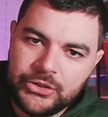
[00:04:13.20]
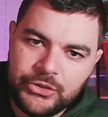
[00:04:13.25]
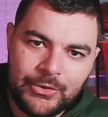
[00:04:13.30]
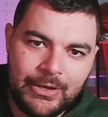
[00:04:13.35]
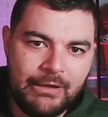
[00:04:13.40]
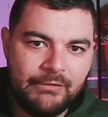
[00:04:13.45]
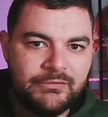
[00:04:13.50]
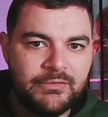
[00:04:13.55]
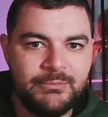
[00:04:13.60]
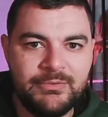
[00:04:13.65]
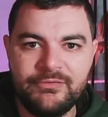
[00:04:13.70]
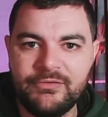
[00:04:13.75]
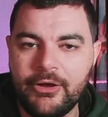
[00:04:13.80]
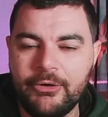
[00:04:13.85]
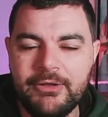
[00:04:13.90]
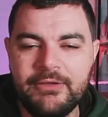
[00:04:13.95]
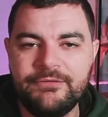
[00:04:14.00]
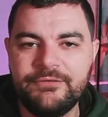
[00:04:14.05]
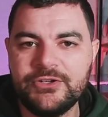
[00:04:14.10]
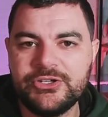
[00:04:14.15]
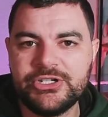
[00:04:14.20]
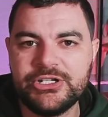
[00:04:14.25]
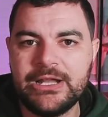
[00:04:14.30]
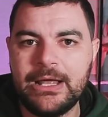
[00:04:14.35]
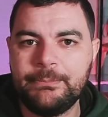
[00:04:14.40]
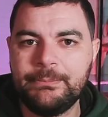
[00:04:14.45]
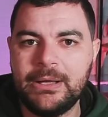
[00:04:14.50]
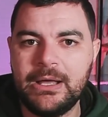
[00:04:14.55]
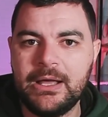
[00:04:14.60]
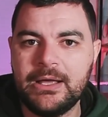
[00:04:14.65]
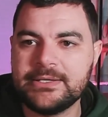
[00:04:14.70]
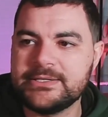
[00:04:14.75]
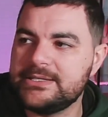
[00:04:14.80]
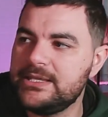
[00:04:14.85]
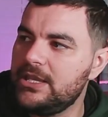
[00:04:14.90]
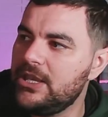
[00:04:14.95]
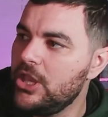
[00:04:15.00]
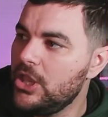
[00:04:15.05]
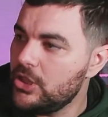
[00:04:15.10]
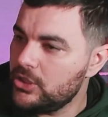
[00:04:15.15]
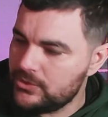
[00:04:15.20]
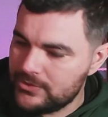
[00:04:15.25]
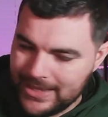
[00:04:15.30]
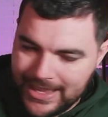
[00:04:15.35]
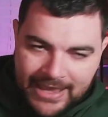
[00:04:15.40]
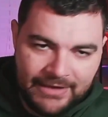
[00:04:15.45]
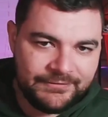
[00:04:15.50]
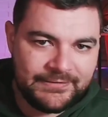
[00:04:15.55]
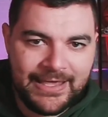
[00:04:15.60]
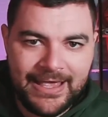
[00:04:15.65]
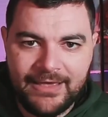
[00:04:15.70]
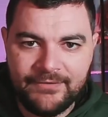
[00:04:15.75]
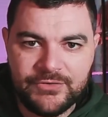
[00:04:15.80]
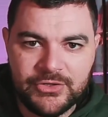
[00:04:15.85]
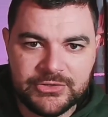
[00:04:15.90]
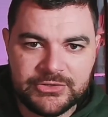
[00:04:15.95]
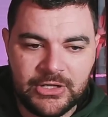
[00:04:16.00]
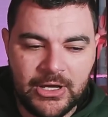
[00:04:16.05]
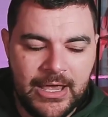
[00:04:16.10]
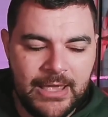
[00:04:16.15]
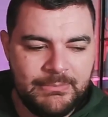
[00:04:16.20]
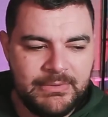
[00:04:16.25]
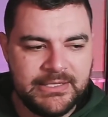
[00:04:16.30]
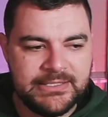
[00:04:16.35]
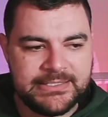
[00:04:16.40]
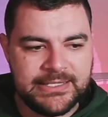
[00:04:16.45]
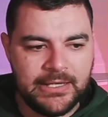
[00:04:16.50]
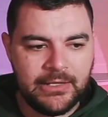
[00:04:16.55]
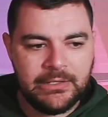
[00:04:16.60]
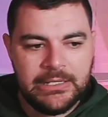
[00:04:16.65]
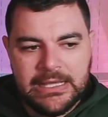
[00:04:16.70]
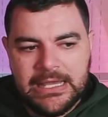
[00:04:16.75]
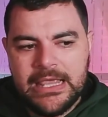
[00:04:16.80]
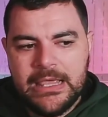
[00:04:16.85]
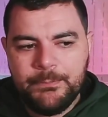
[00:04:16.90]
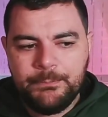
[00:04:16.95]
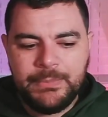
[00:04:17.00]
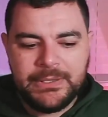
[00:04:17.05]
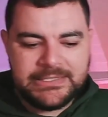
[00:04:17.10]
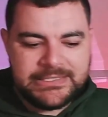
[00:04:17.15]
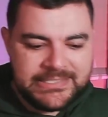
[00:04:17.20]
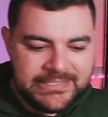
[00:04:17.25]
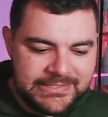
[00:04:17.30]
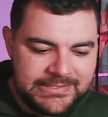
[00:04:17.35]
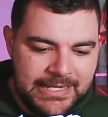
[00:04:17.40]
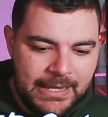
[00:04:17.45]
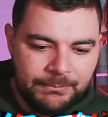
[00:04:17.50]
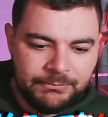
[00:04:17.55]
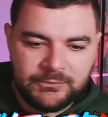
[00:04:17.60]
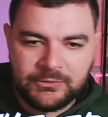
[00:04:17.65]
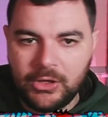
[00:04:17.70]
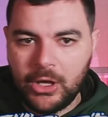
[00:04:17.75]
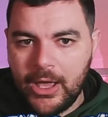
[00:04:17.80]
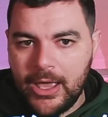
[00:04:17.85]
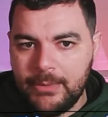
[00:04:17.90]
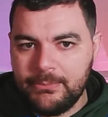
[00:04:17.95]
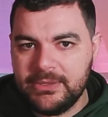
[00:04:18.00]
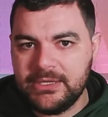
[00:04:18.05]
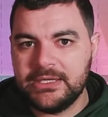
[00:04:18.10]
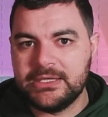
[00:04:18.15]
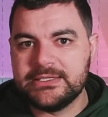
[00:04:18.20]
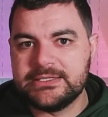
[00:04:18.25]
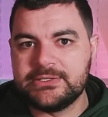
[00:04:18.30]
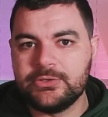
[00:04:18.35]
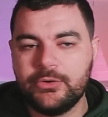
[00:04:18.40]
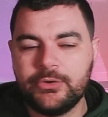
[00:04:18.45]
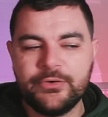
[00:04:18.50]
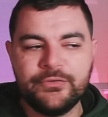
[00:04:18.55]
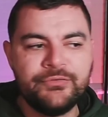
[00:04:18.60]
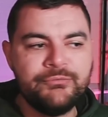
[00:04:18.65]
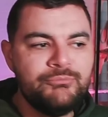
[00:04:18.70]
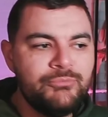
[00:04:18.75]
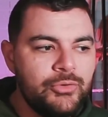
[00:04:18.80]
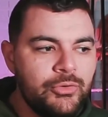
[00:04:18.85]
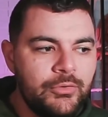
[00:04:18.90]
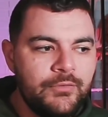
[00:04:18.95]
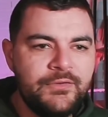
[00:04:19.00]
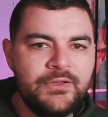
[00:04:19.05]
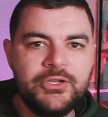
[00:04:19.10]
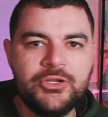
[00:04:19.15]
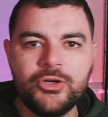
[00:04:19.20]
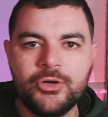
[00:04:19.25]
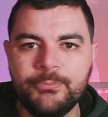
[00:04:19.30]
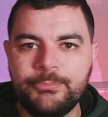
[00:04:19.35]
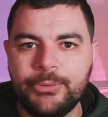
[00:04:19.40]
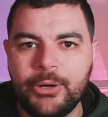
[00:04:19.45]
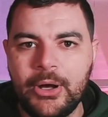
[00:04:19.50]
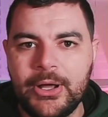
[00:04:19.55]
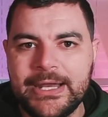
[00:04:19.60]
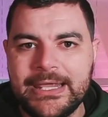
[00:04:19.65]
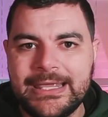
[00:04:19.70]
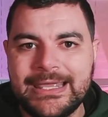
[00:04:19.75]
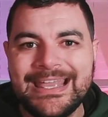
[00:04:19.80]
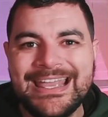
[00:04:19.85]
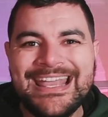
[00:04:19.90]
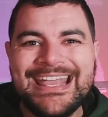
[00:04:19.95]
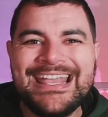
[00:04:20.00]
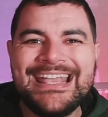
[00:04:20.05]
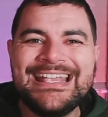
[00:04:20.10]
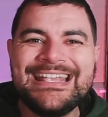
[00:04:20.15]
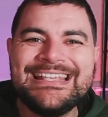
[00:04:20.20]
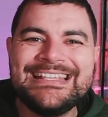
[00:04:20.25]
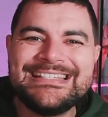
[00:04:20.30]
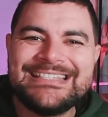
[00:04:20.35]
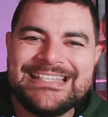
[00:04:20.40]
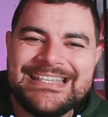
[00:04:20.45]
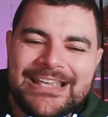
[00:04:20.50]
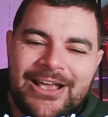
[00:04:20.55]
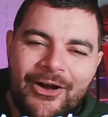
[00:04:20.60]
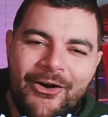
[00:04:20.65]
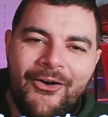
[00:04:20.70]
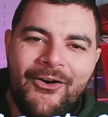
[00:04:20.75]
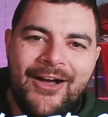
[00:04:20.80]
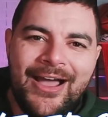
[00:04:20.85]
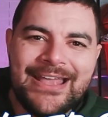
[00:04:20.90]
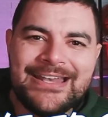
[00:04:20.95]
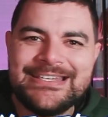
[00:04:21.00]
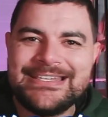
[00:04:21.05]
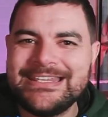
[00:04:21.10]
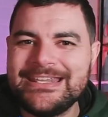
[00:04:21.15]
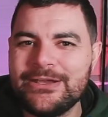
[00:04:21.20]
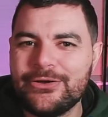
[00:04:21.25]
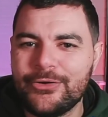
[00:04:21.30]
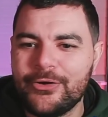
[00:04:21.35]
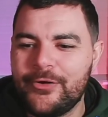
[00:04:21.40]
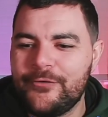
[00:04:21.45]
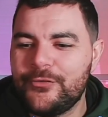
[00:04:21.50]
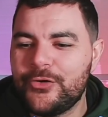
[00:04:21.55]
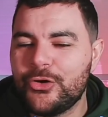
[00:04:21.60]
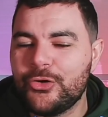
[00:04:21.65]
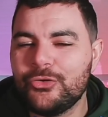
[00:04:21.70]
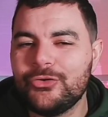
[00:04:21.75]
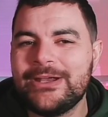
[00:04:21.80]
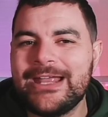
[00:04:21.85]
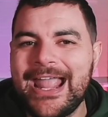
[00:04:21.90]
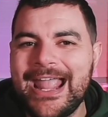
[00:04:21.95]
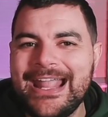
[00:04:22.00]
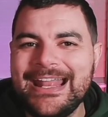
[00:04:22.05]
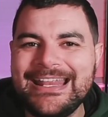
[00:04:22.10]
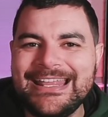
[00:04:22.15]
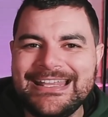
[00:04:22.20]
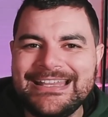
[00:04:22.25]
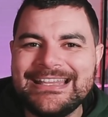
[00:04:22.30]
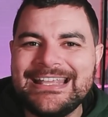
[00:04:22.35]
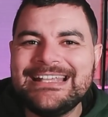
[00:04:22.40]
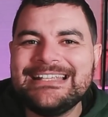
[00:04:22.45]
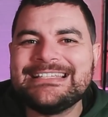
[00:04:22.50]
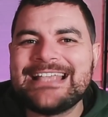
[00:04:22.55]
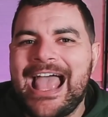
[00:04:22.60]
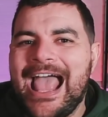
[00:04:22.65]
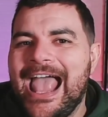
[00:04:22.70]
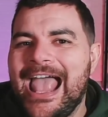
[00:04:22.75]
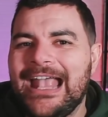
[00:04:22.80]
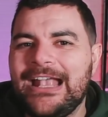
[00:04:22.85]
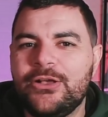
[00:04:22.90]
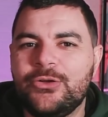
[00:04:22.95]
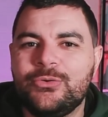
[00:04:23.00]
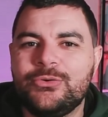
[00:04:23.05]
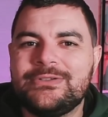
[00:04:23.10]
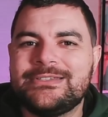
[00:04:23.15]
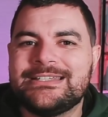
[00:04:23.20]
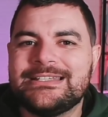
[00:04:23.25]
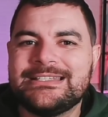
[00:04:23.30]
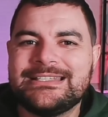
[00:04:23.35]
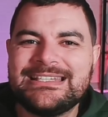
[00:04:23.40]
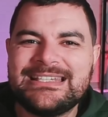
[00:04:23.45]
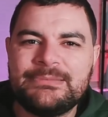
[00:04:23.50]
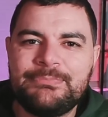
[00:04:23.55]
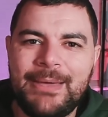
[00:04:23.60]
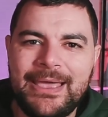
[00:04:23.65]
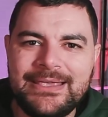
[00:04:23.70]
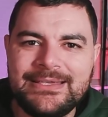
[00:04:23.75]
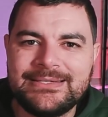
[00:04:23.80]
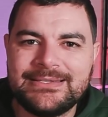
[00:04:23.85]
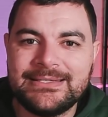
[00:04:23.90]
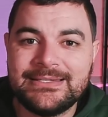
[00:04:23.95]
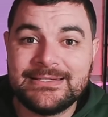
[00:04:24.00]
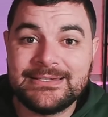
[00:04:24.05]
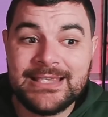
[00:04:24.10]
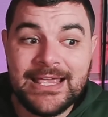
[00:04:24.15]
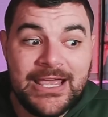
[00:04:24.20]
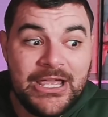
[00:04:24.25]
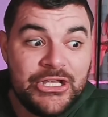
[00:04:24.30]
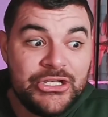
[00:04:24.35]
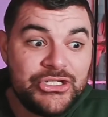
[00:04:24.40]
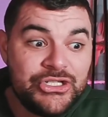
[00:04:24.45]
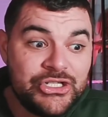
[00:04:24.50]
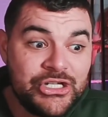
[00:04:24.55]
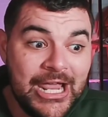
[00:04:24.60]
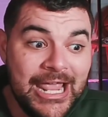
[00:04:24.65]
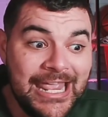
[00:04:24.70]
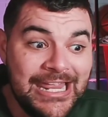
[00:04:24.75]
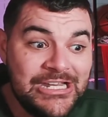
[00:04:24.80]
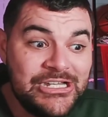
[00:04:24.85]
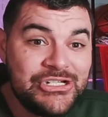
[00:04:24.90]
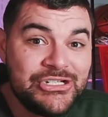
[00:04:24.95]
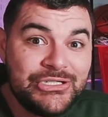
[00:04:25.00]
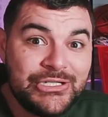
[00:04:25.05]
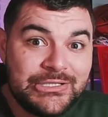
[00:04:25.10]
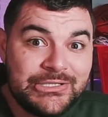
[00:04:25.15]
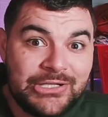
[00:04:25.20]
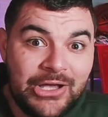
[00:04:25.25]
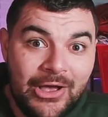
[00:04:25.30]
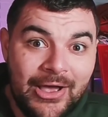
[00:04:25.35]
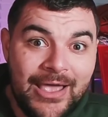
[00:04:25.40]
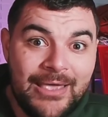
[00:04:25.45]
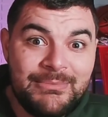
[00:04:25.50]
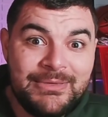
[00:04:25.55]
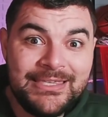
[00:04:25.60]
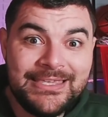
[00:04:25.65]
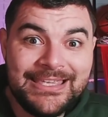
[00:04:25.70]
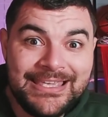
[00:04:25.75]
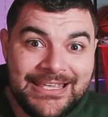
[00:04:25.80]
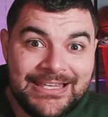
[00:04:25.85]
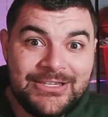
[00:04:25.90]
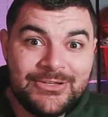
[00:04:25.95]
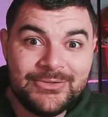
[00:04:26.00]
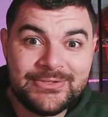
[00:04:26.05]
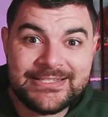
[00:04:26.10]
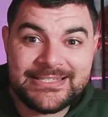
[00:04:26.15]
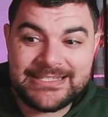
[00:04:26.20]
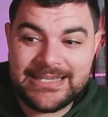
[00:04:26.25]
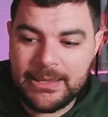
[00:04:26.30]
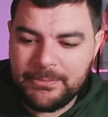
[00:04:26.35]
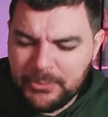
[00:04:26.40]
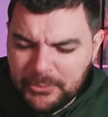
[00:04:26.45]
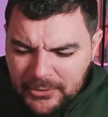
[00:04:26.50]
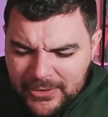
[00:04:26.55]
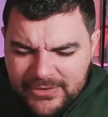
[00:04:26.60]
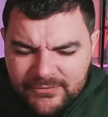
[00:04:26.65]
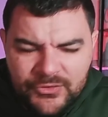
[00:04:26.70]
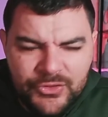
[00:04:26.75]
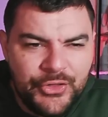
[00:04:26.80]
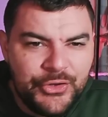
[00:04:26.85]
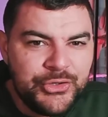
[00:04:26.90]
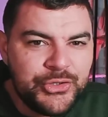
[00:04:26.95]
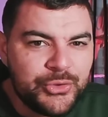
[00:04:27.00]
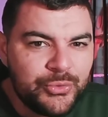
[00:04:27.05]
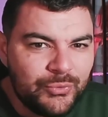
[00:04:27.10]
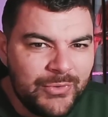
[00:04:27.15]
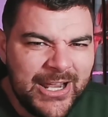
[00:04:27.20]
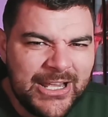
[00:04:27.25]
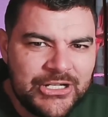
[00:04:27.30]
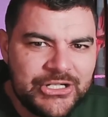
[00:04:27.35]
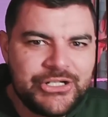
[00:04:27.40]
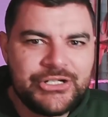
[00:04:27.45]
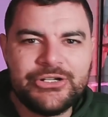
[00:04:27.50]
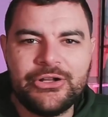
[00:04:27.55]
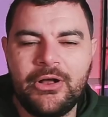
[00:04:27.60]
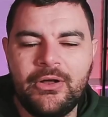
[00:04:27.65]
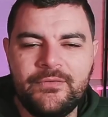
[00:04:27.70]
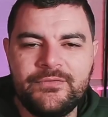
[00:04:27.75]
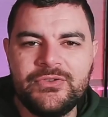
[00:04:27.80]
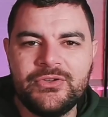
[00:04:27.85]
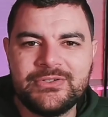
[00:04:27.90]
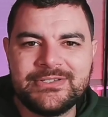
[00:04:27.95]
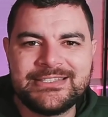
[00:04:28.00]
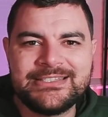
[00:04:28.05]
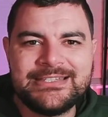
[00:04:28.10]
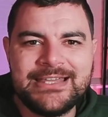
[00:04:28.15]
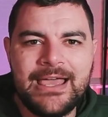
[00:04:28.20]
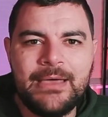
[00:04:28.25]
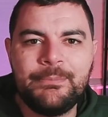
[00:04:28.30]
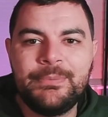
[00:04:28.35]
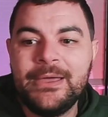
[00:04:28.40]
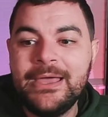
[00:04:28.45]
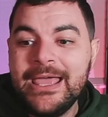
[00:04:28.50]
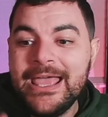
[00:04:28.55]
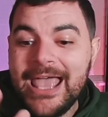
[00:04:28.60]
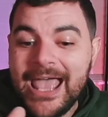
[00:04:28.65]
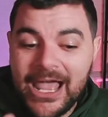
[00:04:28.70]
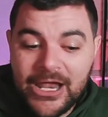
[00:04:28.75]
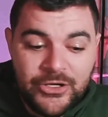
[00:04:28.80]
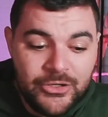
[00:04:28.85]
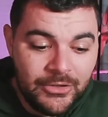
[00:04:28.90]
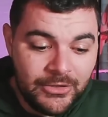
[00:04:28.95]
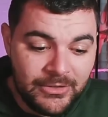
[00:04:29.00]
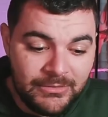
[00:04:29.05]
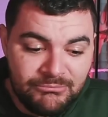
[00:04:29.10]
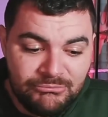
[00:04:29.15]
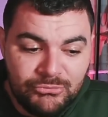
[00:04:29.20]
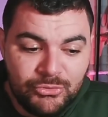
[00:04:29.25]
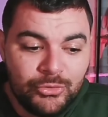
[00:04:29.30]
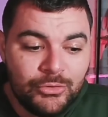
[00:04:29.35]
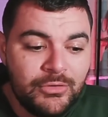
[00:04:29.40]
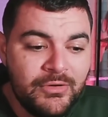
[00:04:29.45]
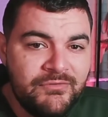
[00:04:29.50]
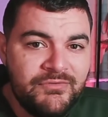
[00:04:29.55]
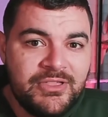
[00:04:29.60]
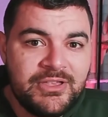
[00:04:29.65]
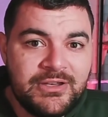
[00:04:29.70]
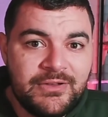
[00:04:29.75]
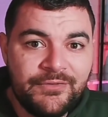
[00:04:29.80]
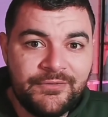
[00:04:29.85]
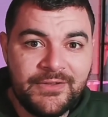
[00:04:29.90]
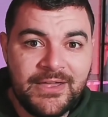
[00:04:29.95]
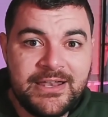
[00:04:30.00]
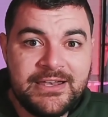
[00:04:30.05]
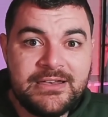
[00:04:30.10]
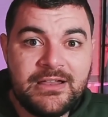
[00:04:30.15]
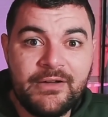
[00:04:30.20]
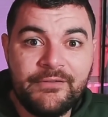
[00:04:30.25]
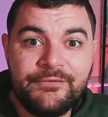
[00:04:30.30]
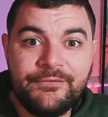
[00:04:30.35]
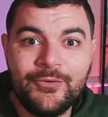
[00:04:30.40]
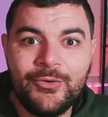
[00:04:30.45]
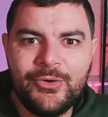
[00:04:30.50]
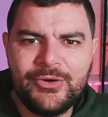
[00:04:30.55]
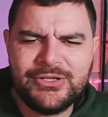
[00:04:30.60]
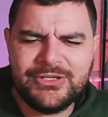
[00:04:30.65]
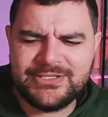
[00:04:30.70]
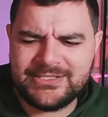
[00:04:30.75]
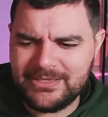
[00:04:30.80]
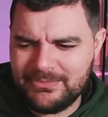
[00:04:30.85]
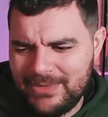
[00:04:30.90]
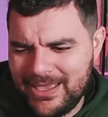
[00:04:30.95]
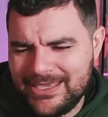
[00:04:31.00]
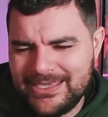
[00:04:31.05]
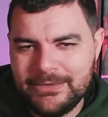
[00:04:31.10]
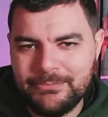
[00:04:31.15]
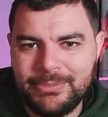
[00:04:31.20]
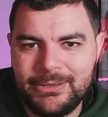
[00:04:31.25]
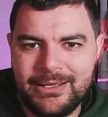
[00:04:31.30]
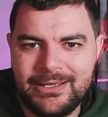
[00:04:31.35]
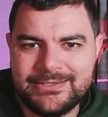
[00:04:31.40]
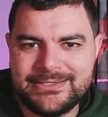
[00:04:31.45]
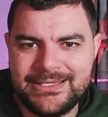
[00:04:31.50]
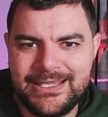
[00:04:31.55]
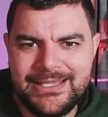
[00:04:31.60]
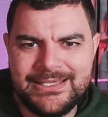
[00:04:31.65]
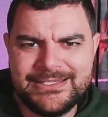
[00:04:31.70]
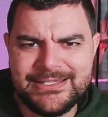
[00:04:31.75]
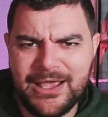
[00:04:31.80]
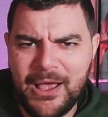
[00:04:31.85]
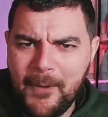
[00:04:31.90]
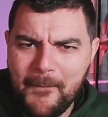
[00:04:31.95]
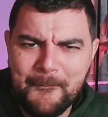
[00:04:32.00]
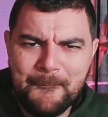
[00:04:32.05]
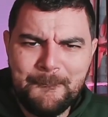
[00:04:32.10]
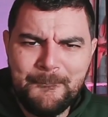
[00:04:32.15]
you have to be very efficient at passing, you have to have your timing down, but step timing and sort of moving your body is the idea of creating these angles and spaces. Change the timing in your step or even the direction of your step, and you can move the defender for you to make your pass easier.